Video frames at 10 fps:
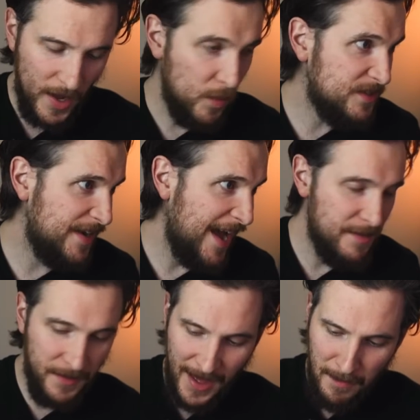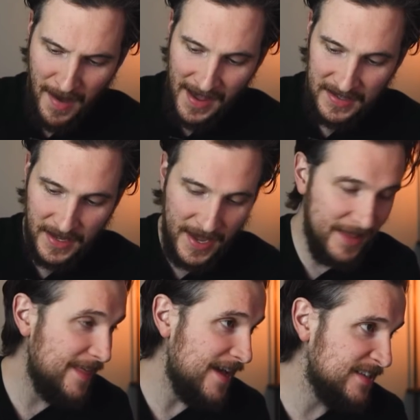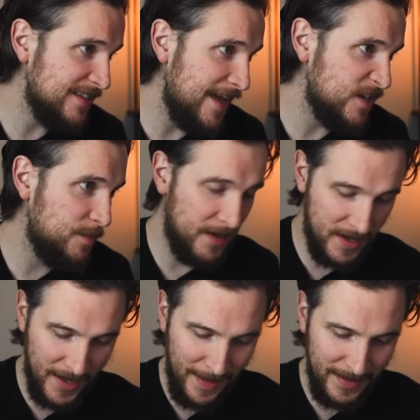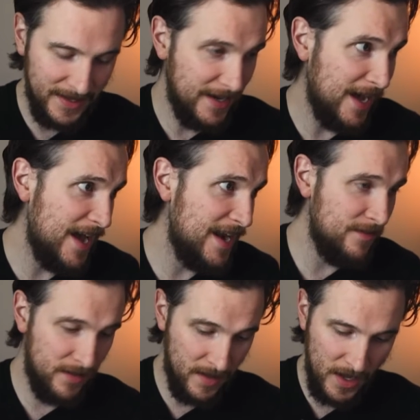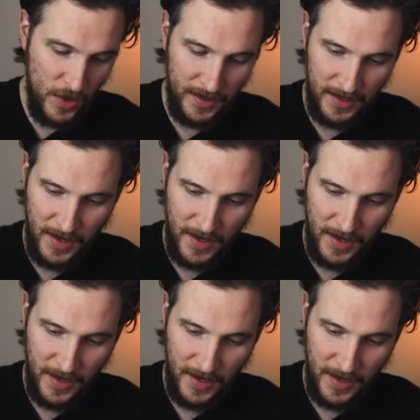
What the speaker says: Okay, once you're happy with that mask, hit that slash button again. That's gonna hide everything. You can